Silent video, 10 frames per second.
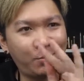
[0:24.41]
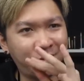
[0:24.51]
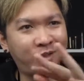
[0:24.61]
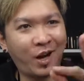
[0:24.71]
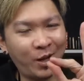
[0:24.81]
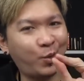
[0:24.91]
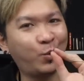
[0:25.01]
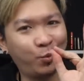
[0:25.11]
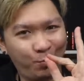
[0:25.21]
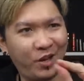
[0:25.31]
I'm trying
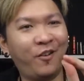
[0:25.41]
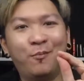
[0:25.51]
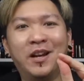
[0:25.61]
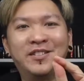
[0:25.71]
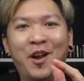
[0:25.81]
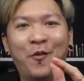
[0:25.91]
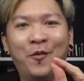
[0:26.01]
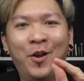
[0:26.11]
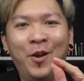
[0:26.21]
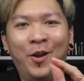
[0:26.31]
to behave myself.